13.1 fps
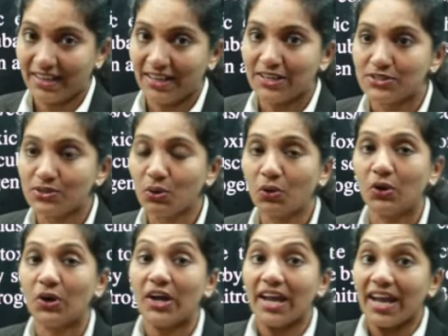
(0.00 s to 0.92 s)
So
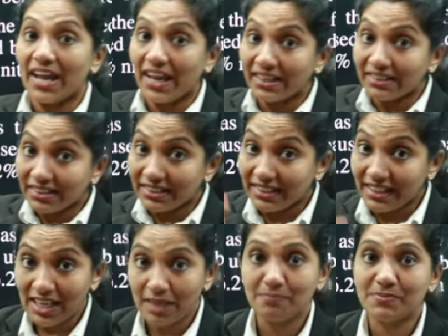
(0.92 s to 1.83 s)
in the
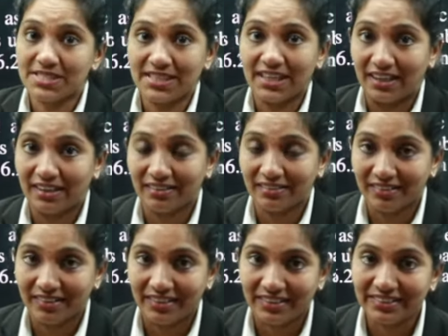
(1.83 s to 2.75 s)
deep sea,
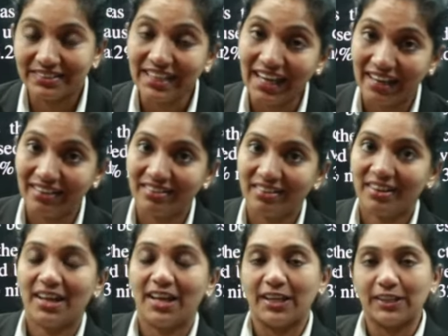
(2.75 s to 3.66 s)
there
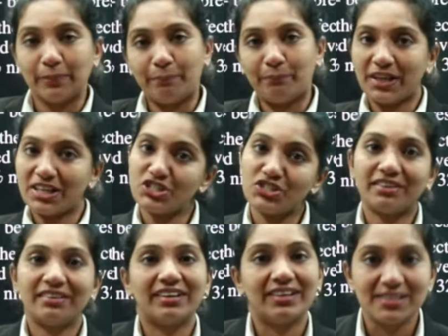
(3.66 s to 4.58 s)
the
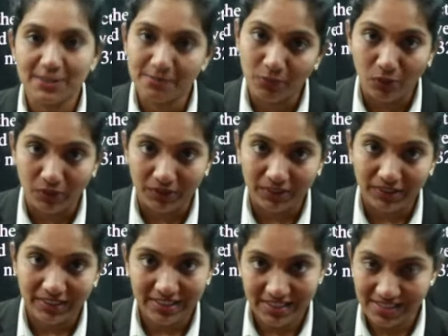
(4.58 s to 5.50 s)
pressure is more,
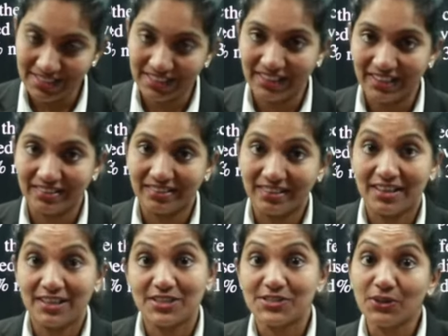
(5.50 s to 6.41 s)
isn't it?
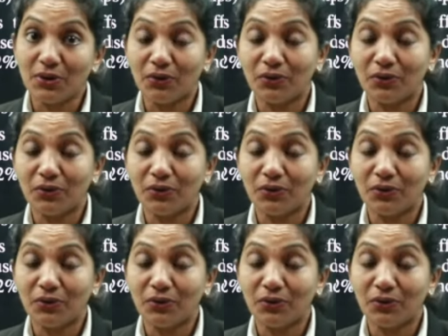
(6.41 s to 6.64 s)
So